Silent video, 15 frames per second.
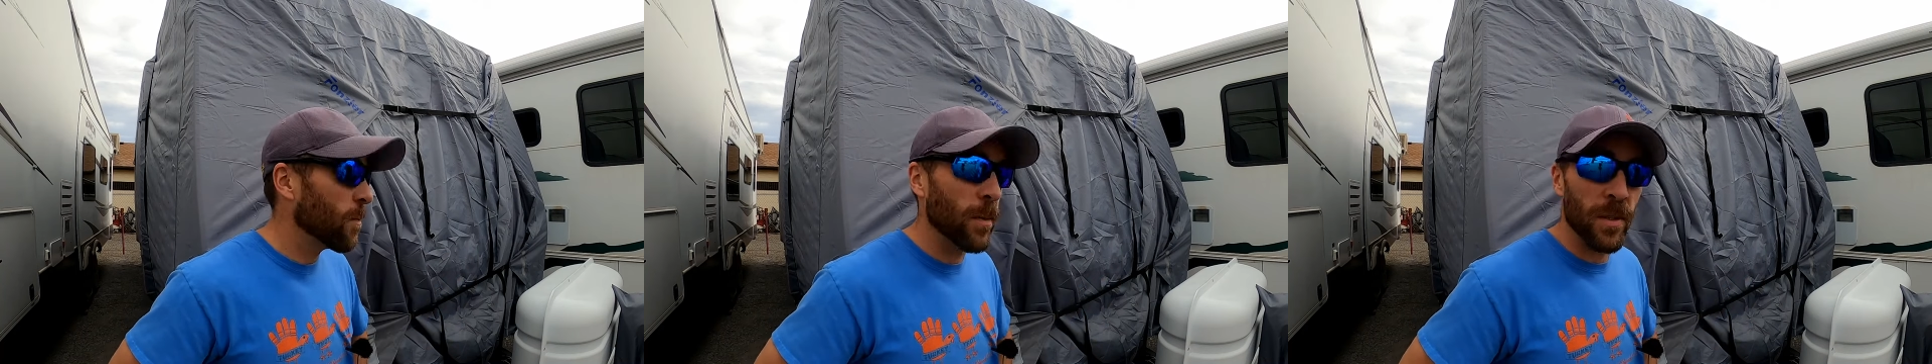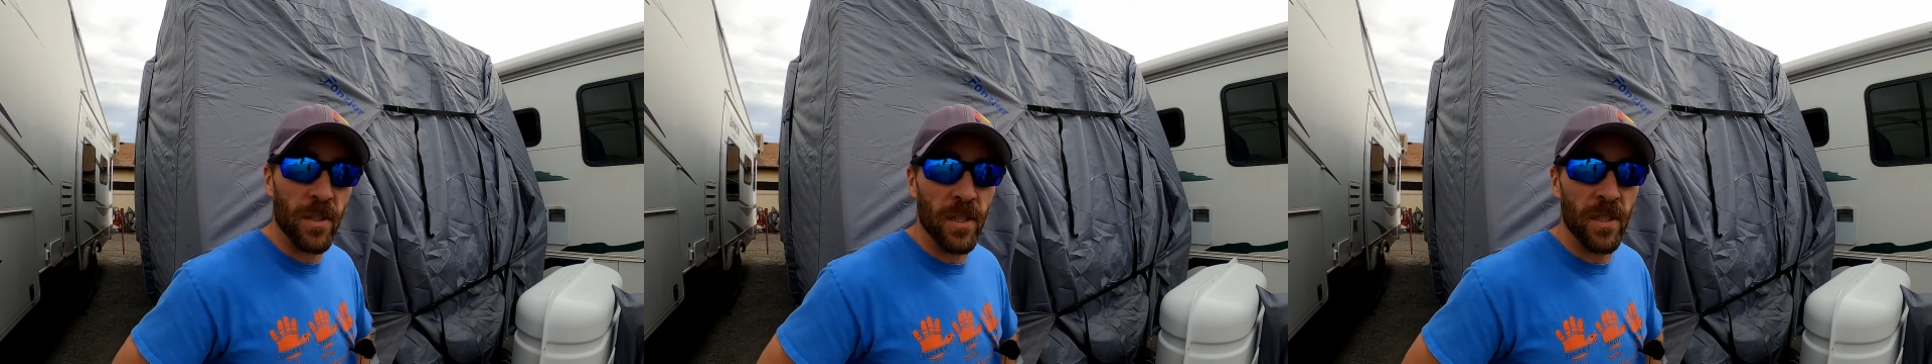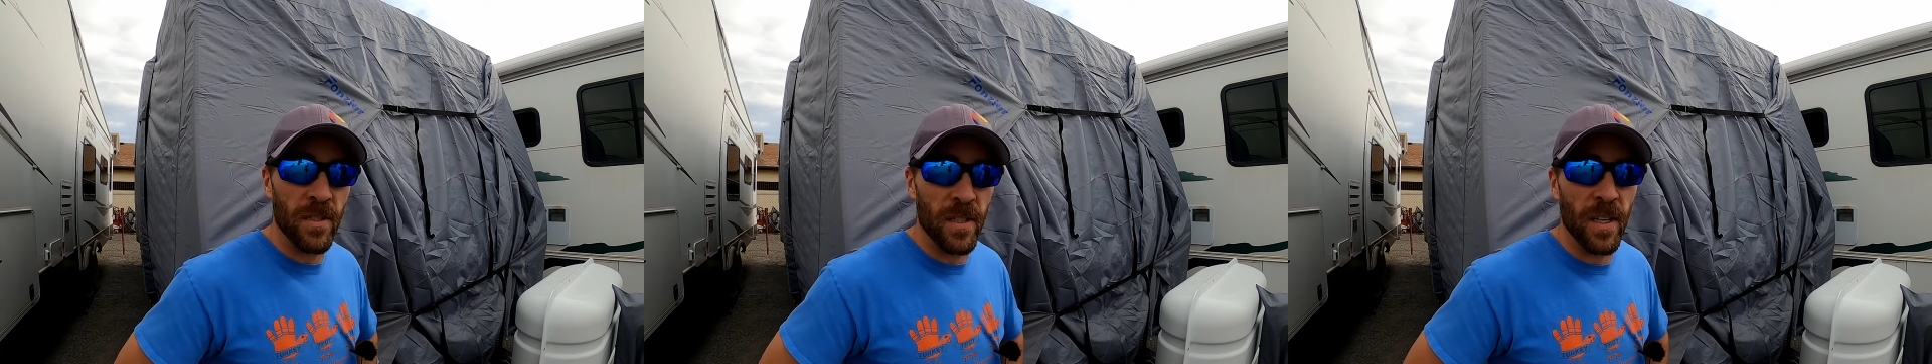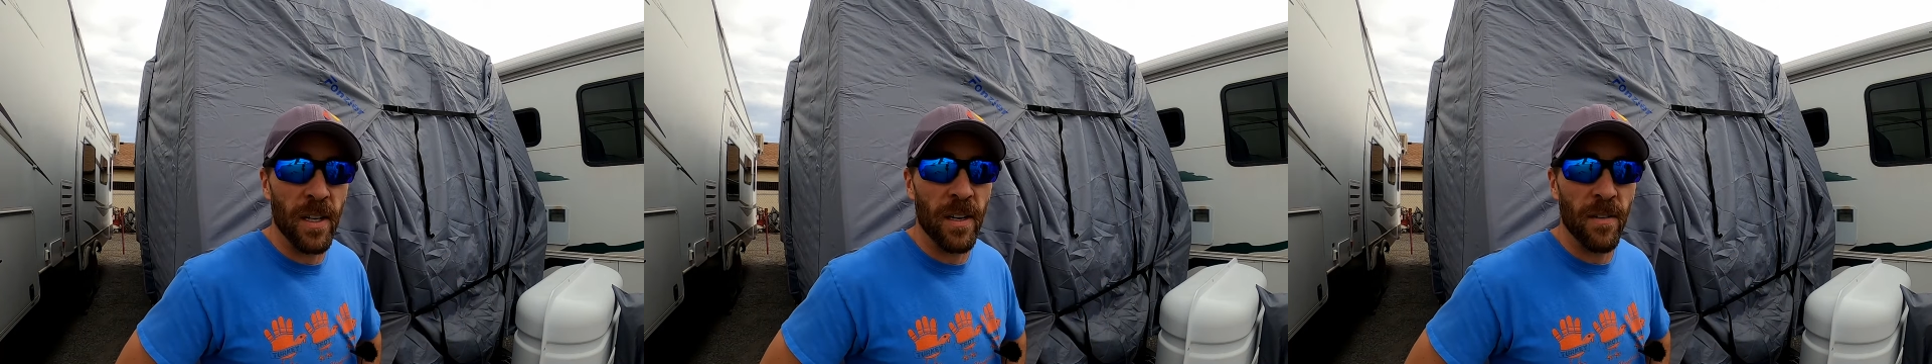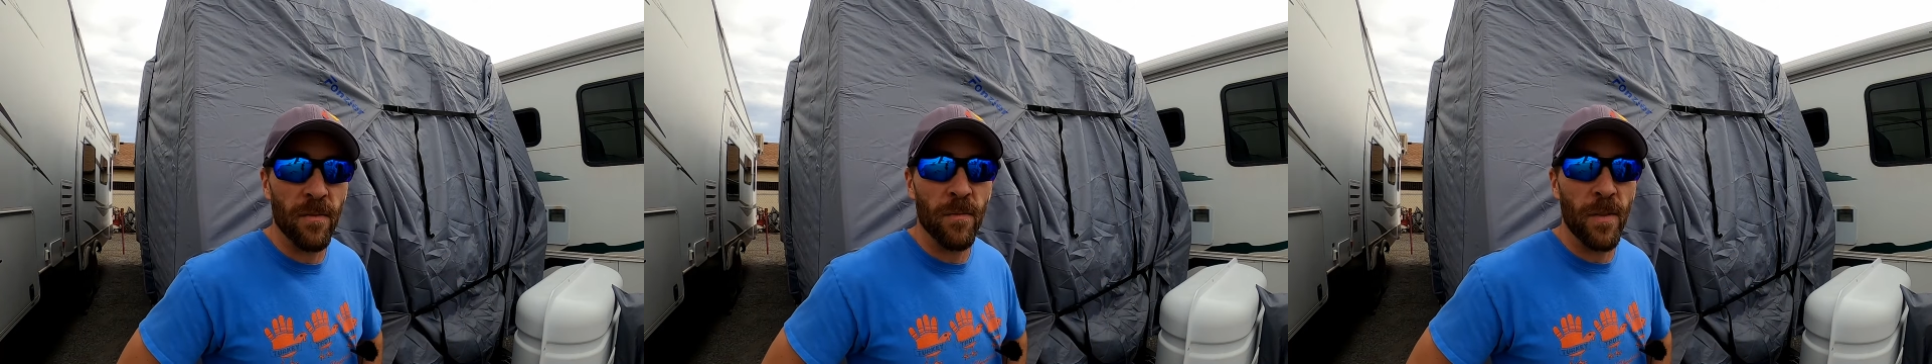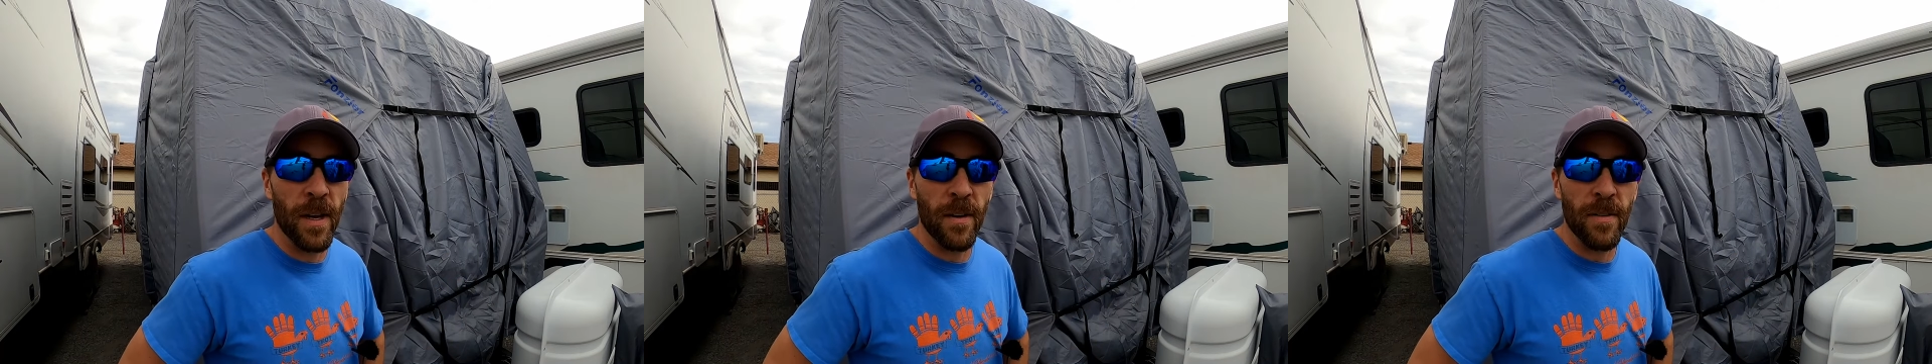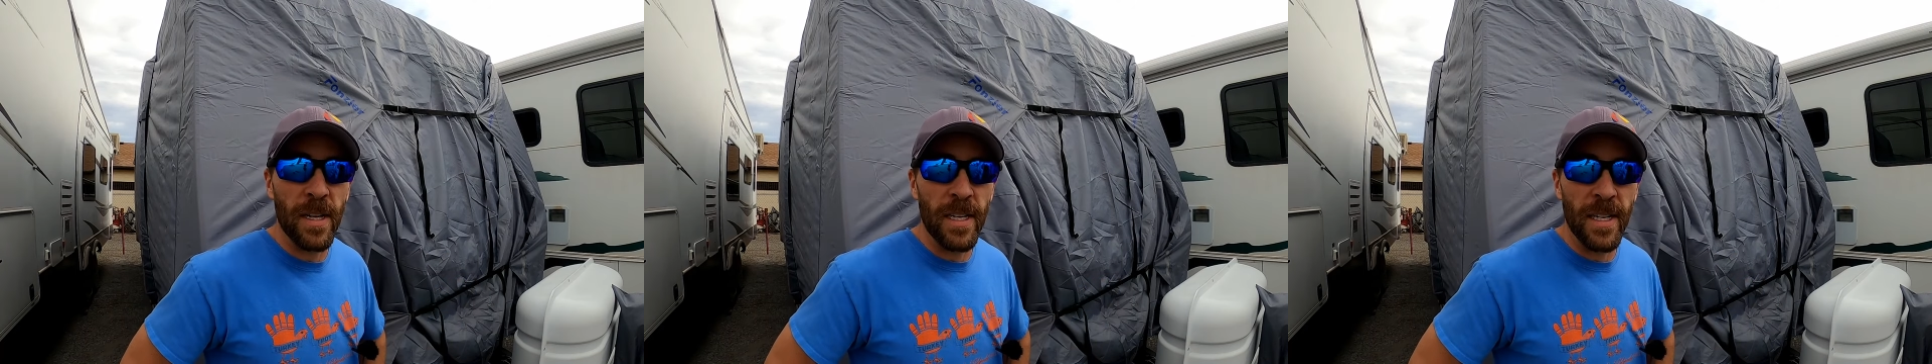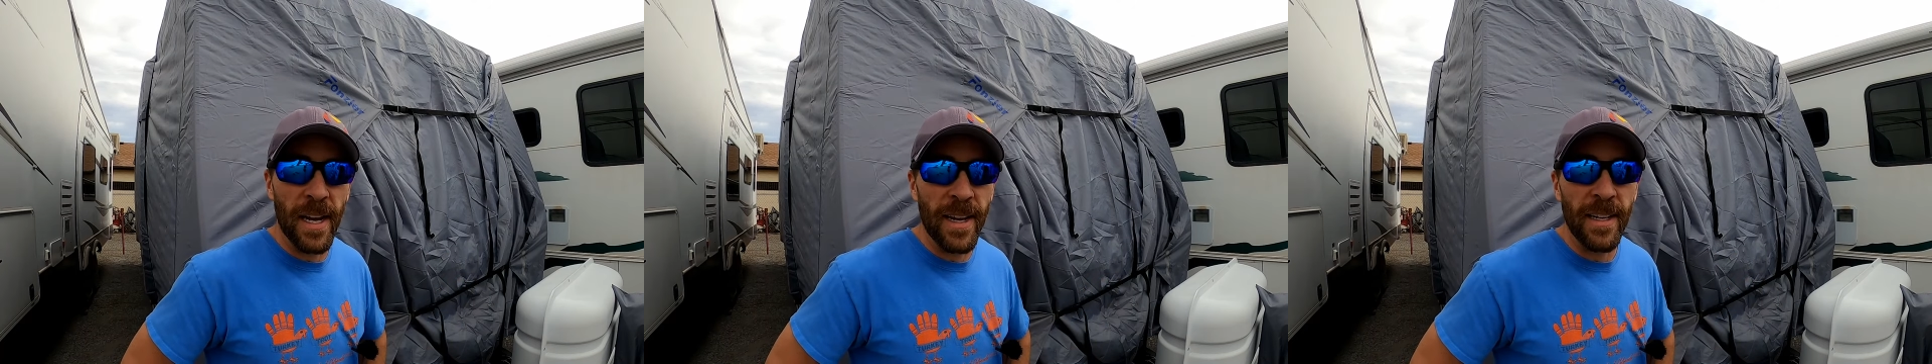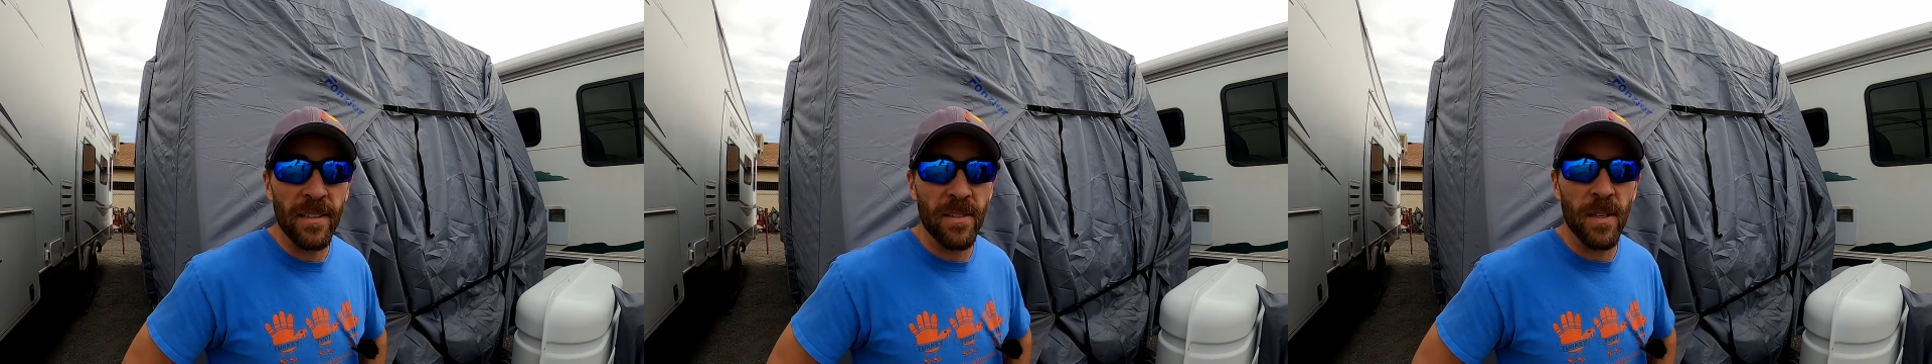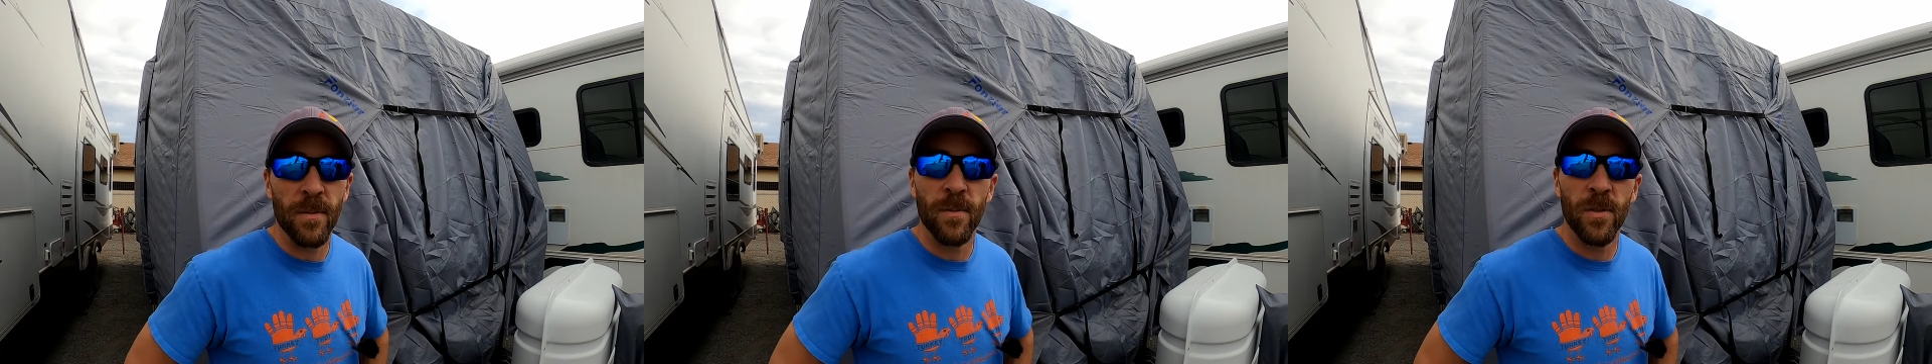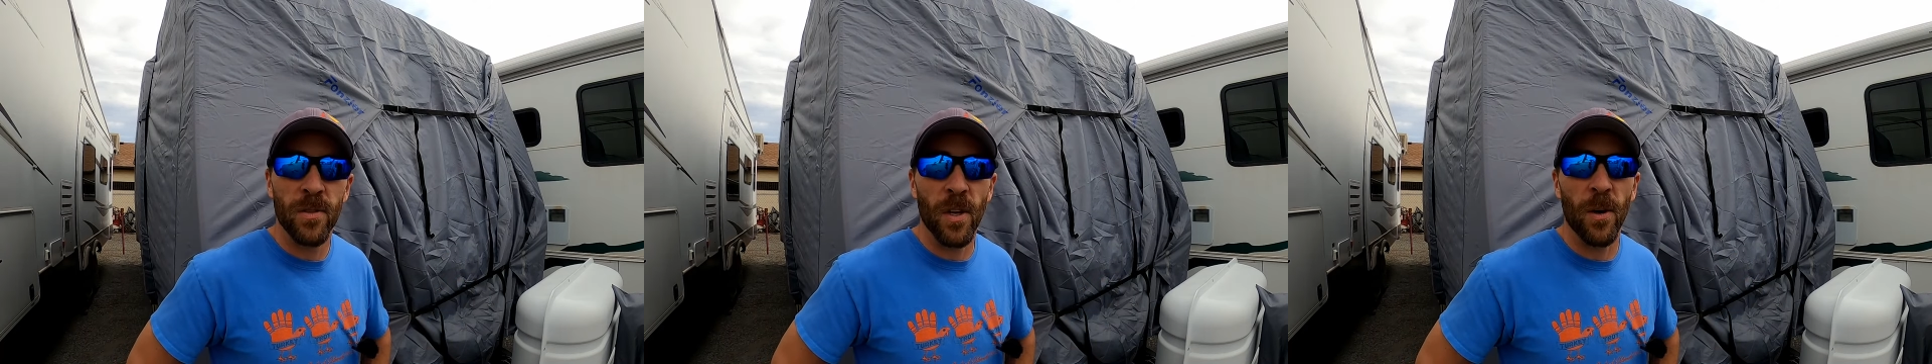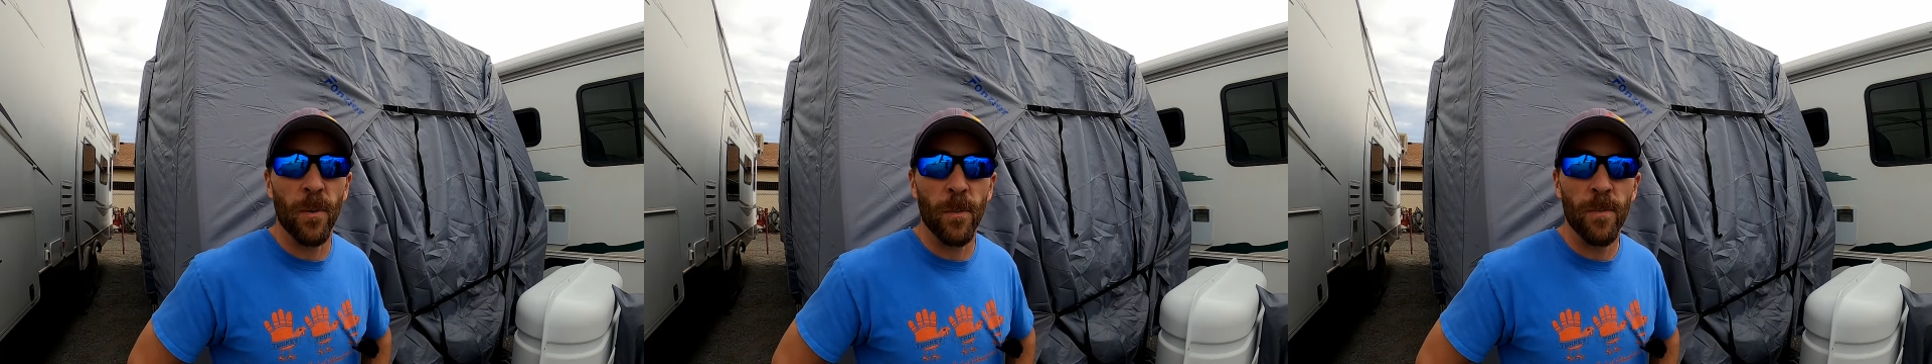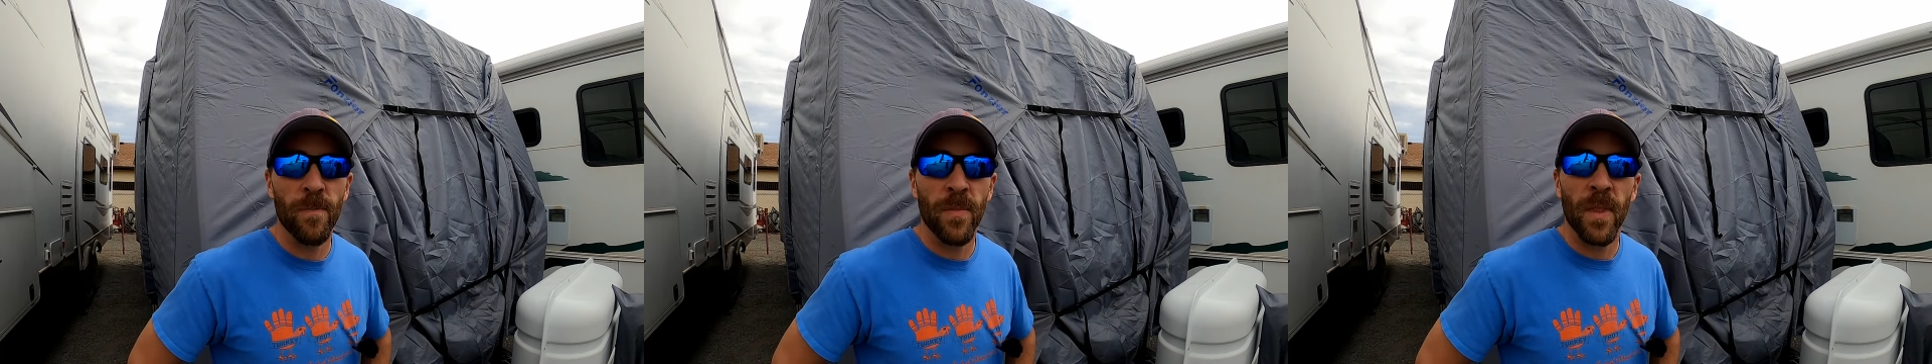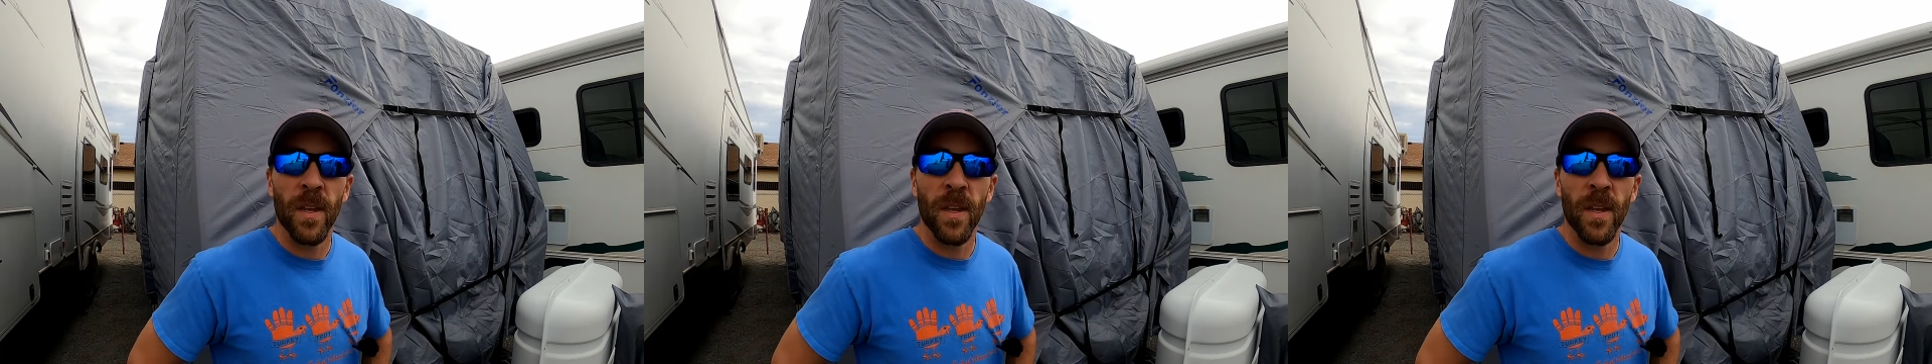which is very nice. So